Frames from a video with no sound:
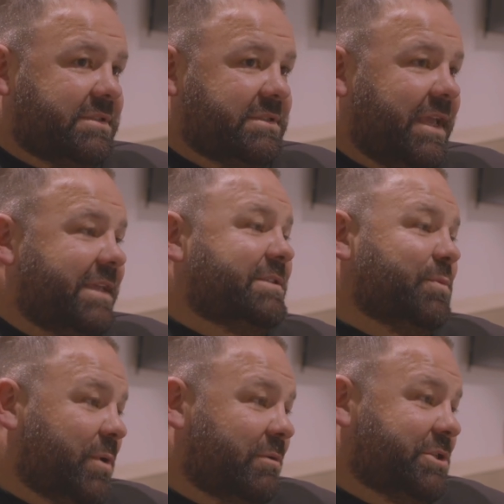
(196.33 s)
He's the
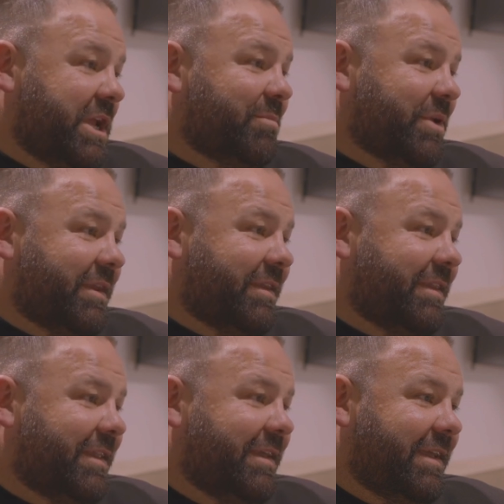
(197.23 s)
world champion.
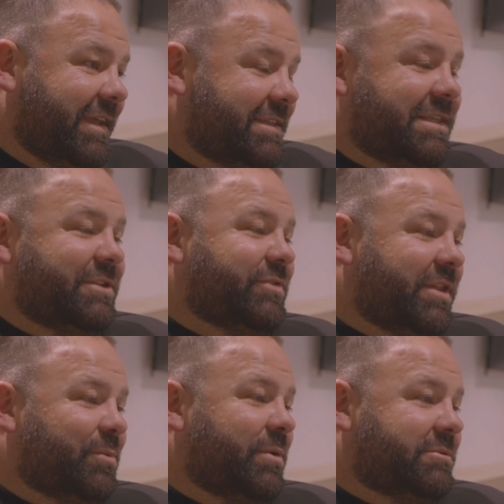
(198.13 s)
He's
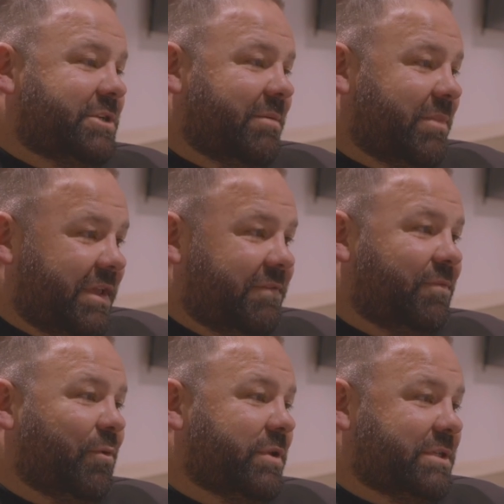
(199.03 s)
literally the world champion. He
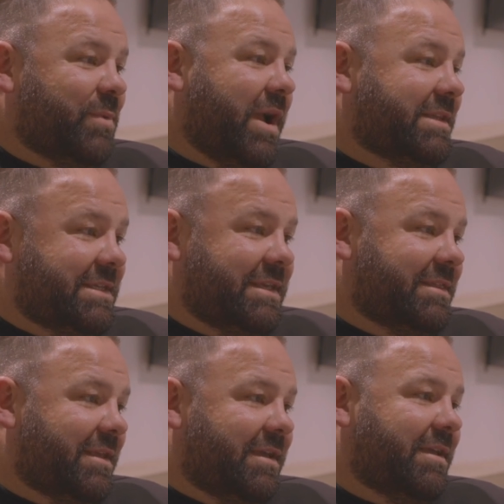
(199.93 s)
fought his way to
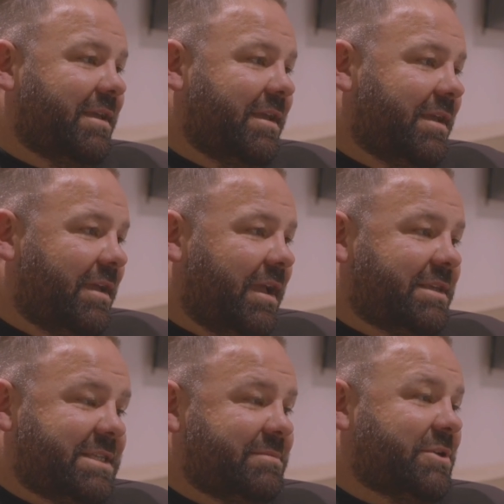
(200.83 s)
get there,
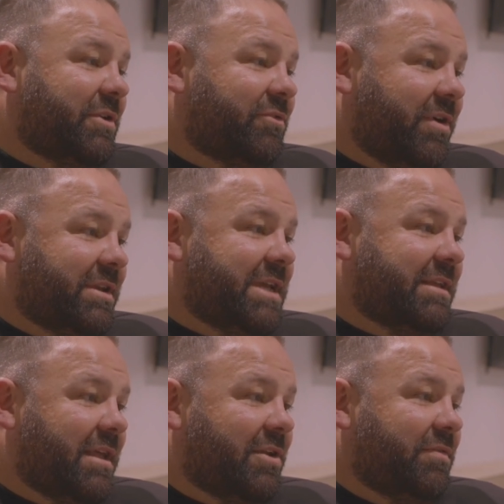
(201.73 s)
and Tim's got to try and
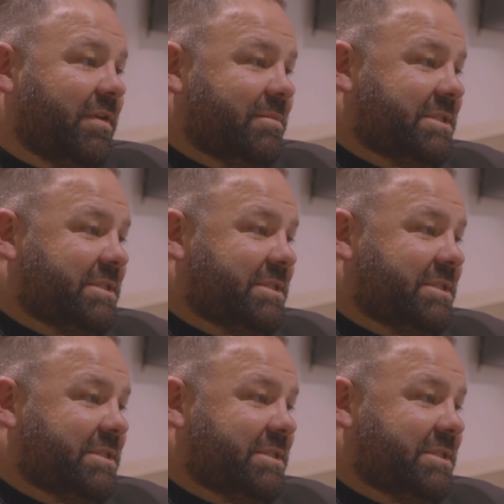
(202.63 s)
take that off him.